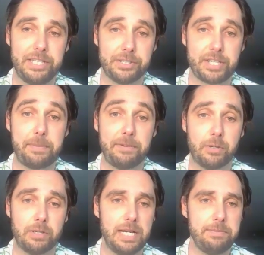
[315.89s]
your site
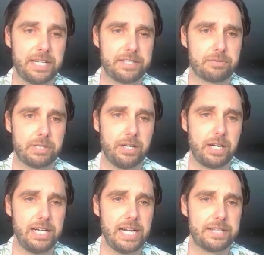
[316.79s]
before, right? Because it's
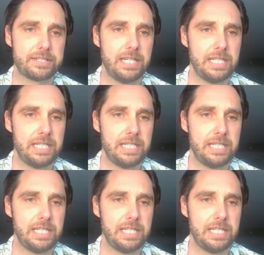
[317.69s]
retargeting ads.